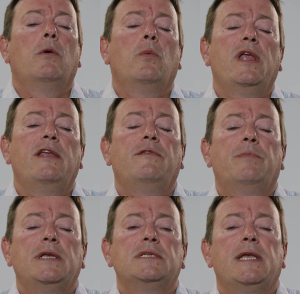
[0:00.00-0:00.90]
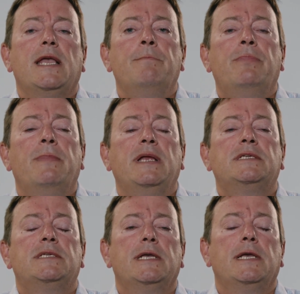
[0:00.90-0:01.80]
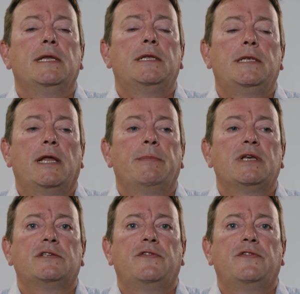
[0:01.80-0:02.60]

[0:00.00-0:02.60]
we basically implemented Dynamics